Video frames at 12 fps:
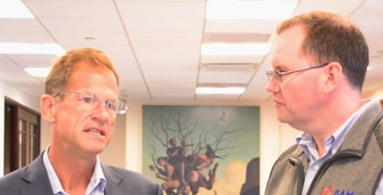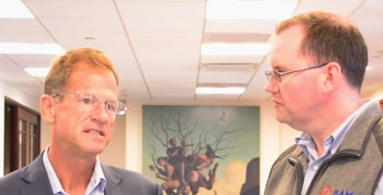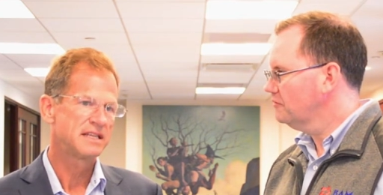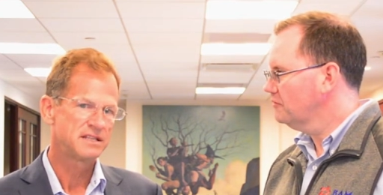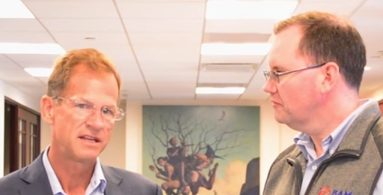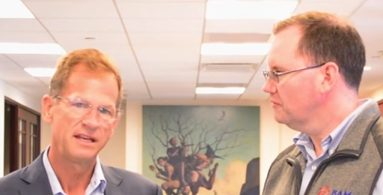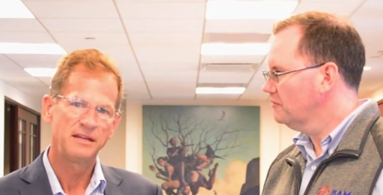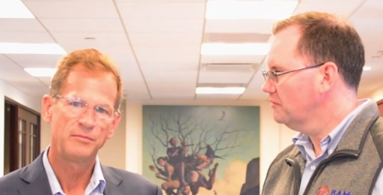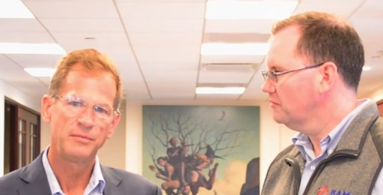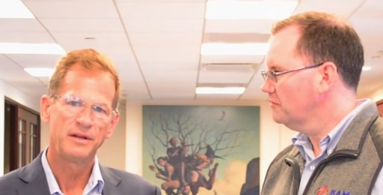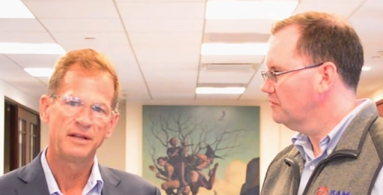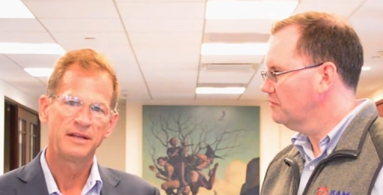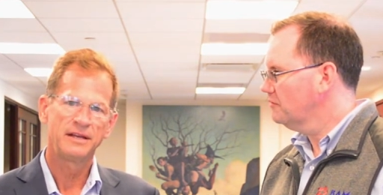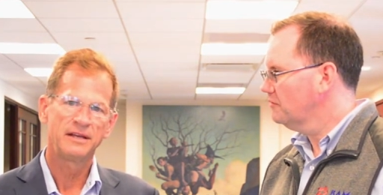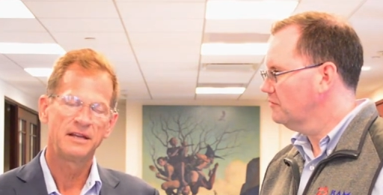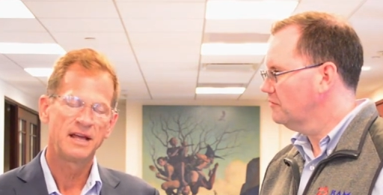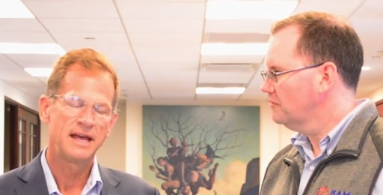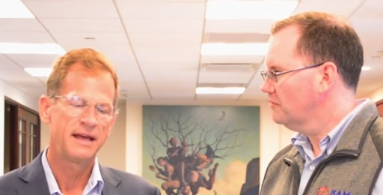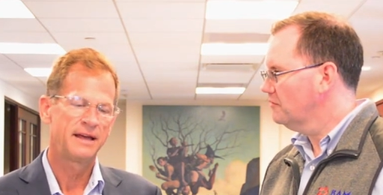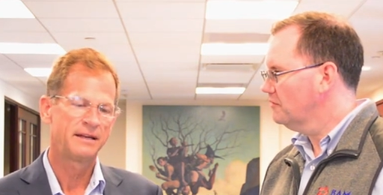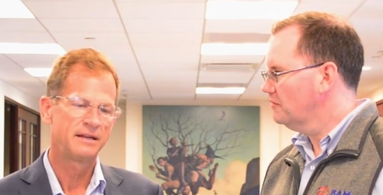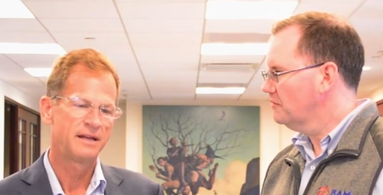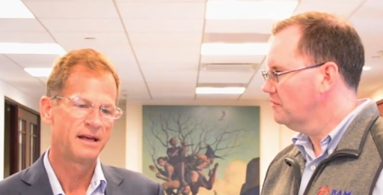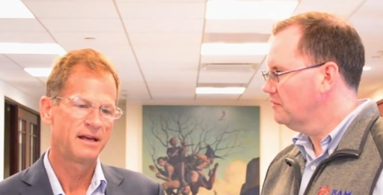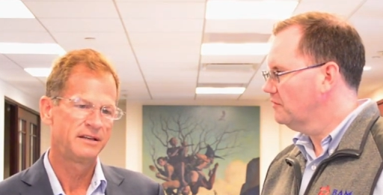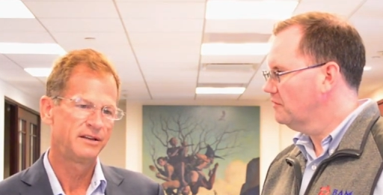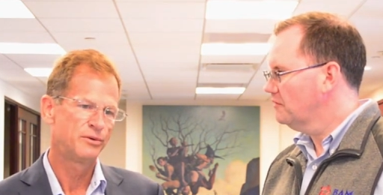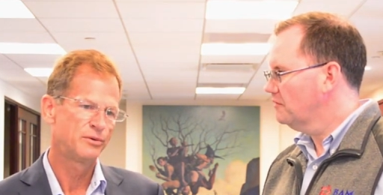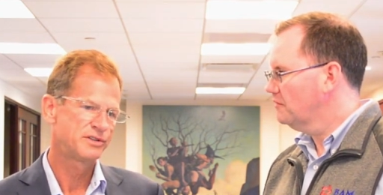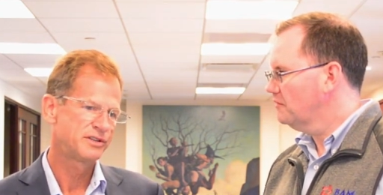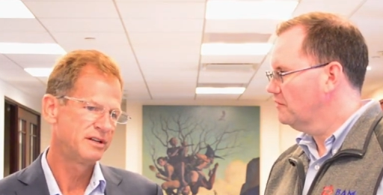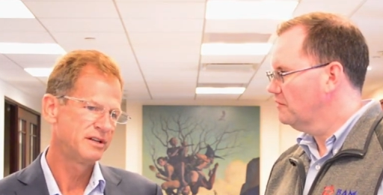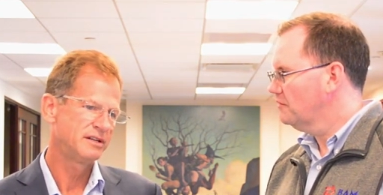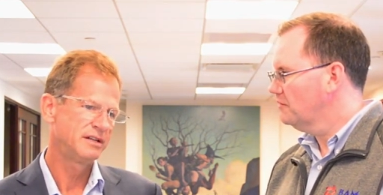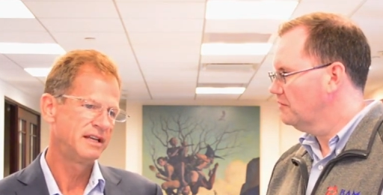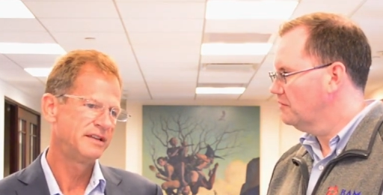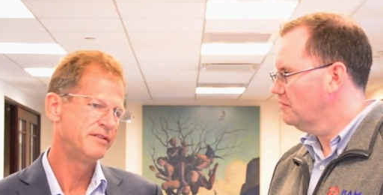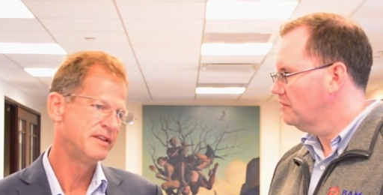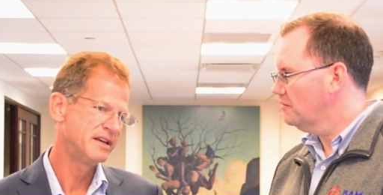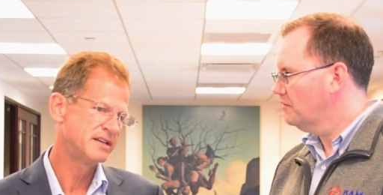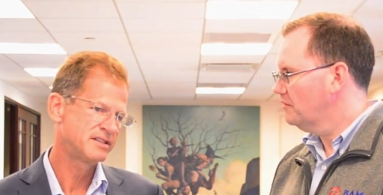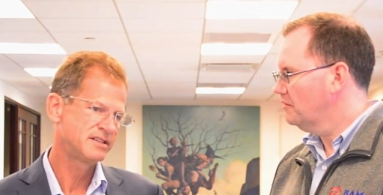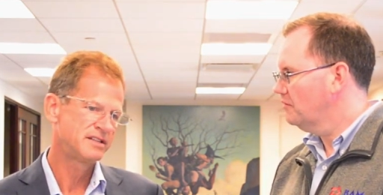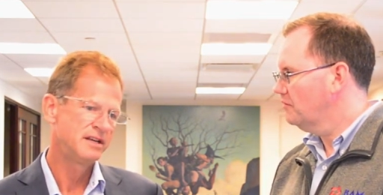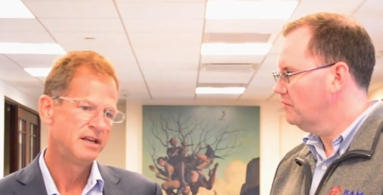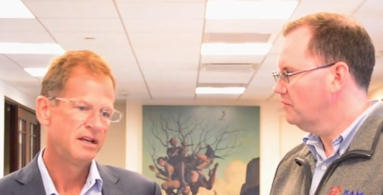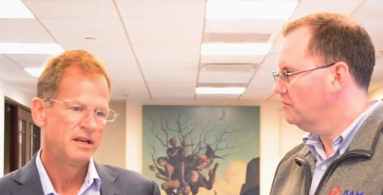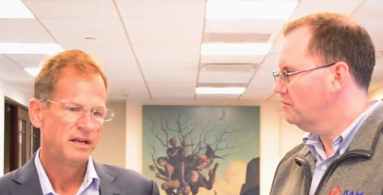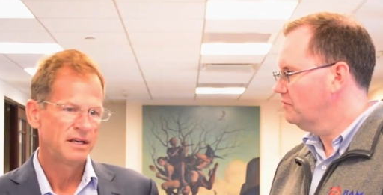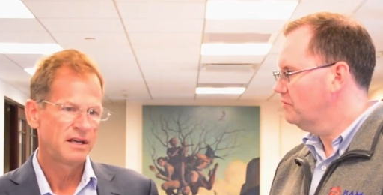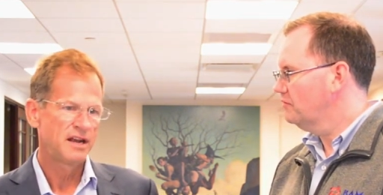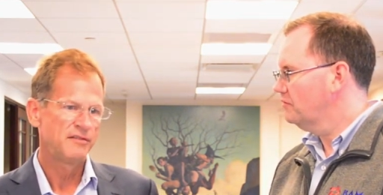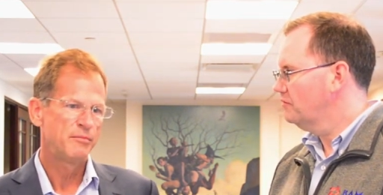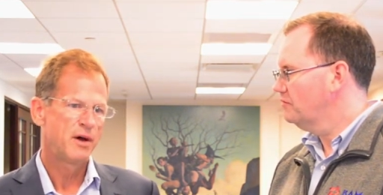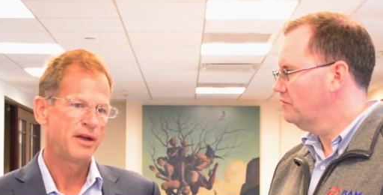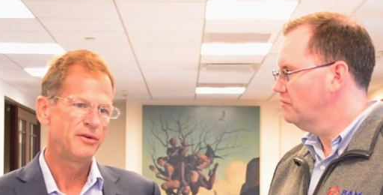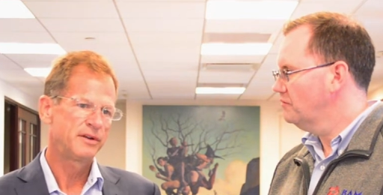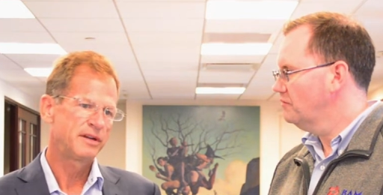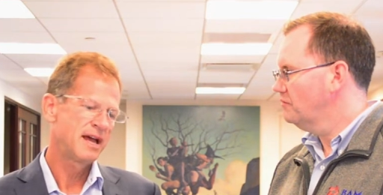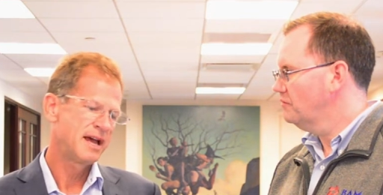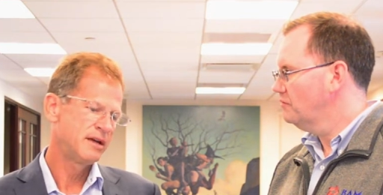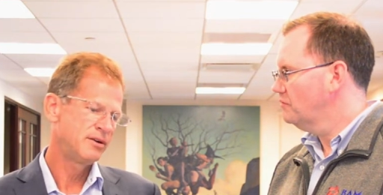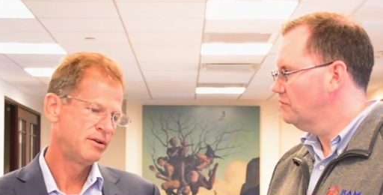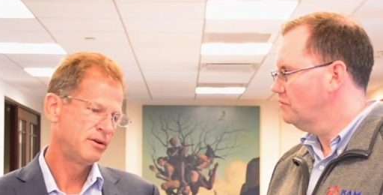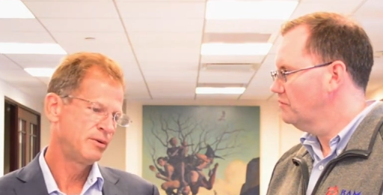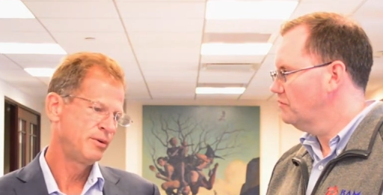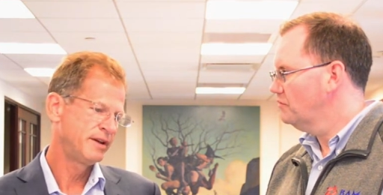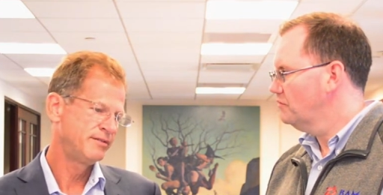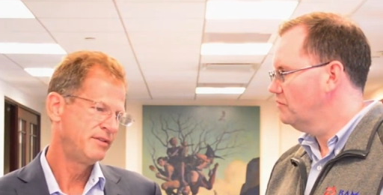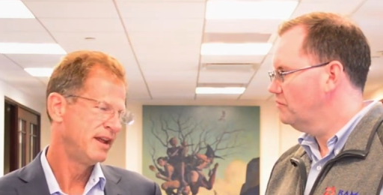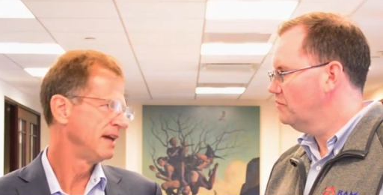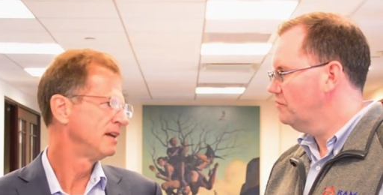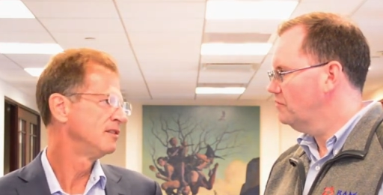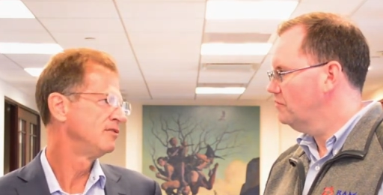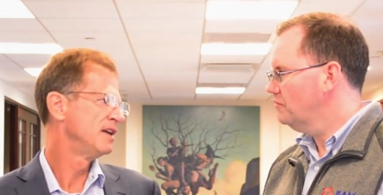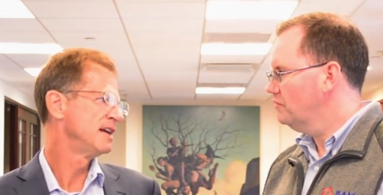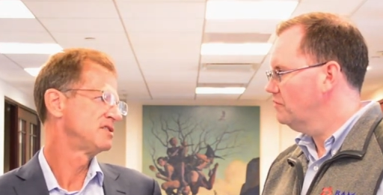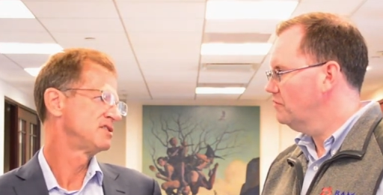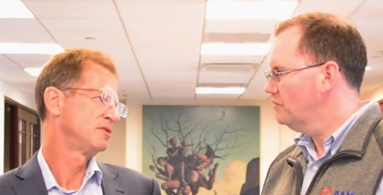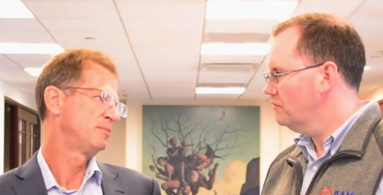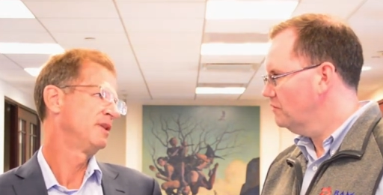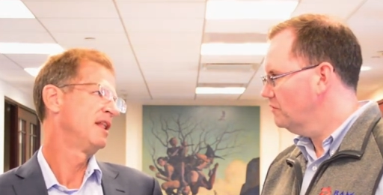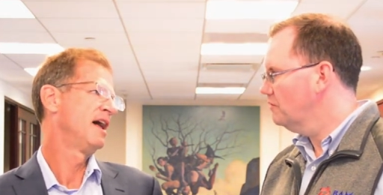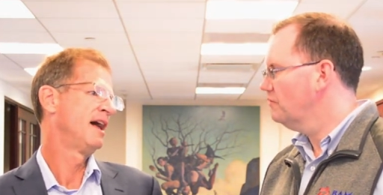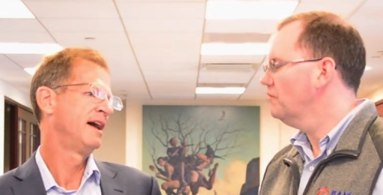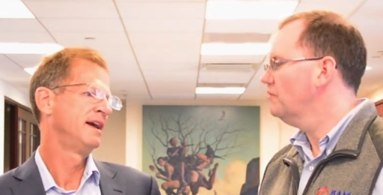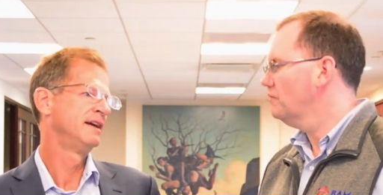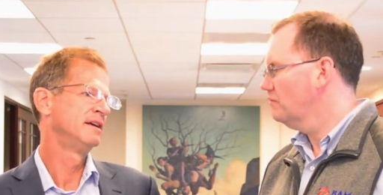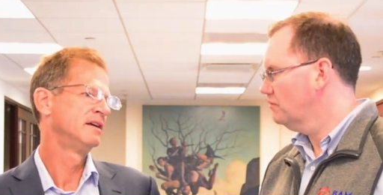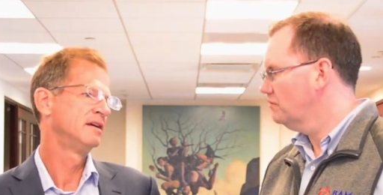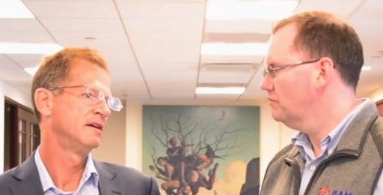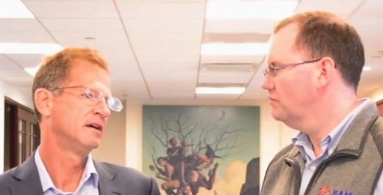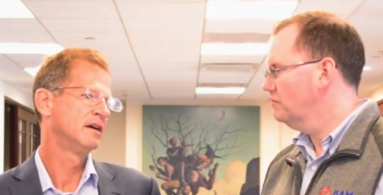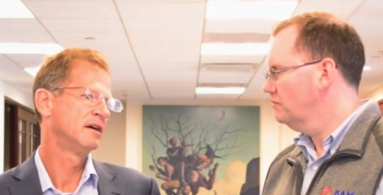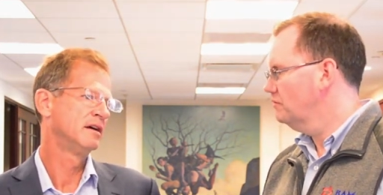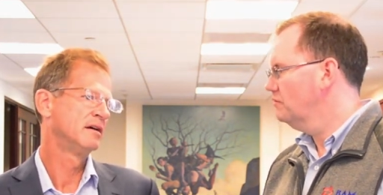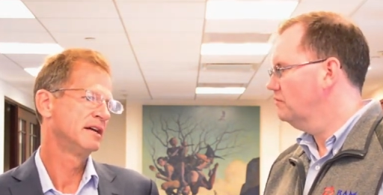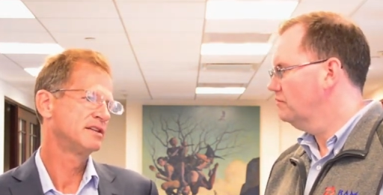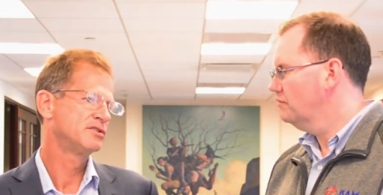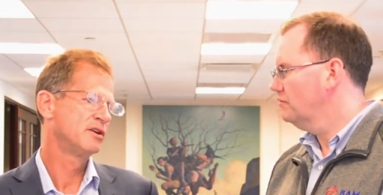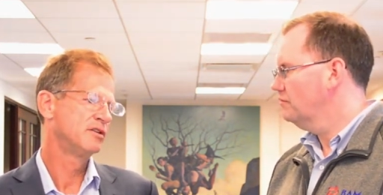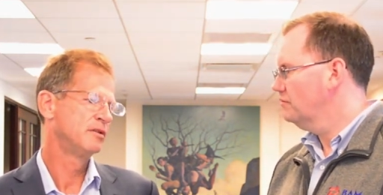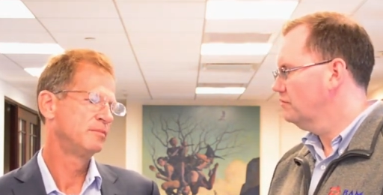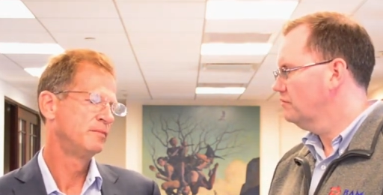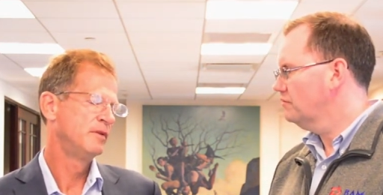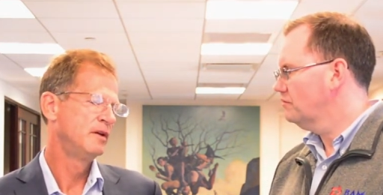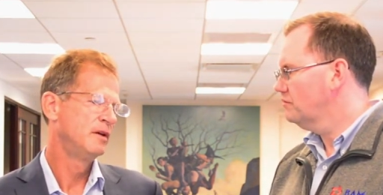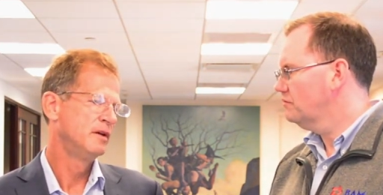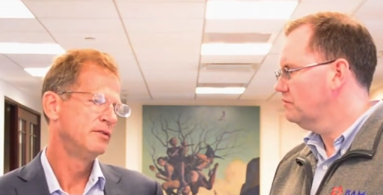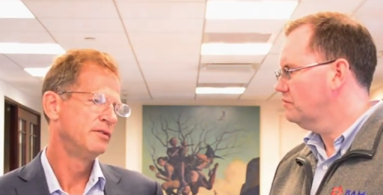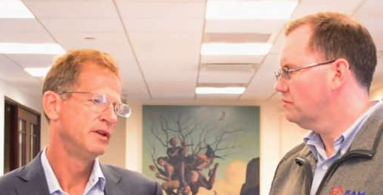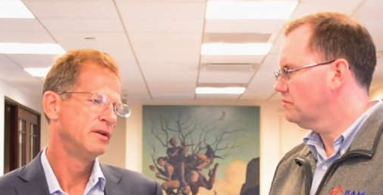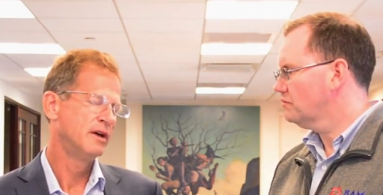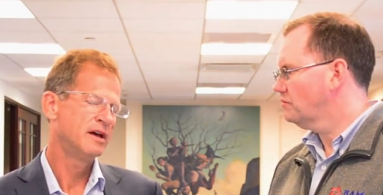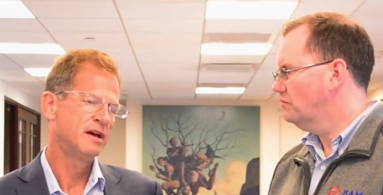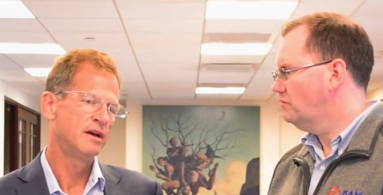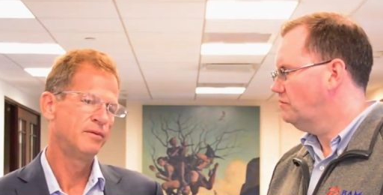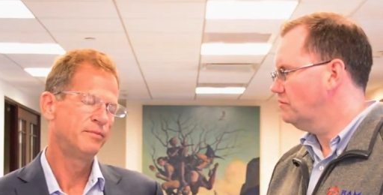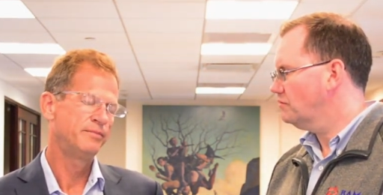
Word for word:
Speaker 1: 16 billion, and uh, you know we're still in this kind of moderate calendar. We have negative net supply. Uh, I saw that that uh,